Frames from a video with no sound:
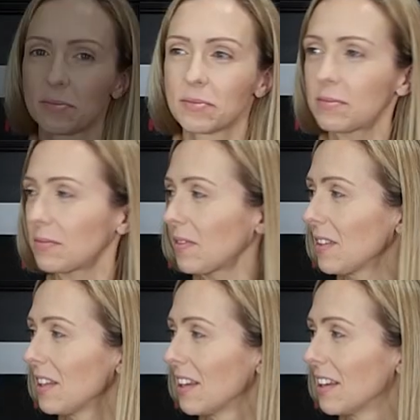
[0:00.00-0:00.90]

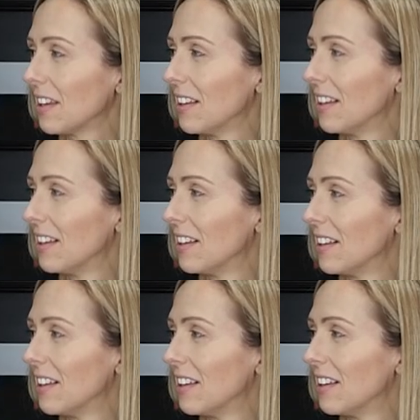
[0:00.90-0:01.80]

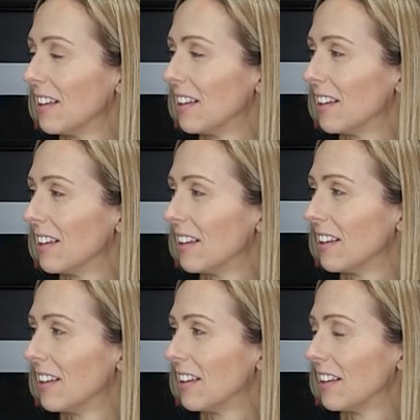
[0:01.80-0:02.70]

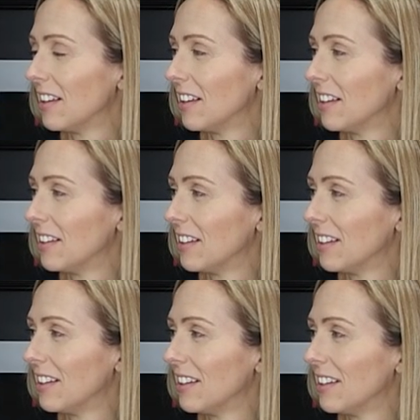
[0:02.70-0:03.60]

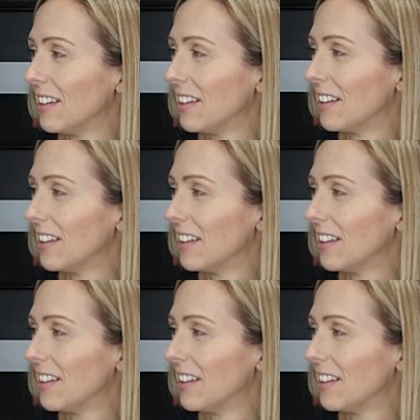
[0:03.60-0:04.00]
No words are spoken by the person on screen.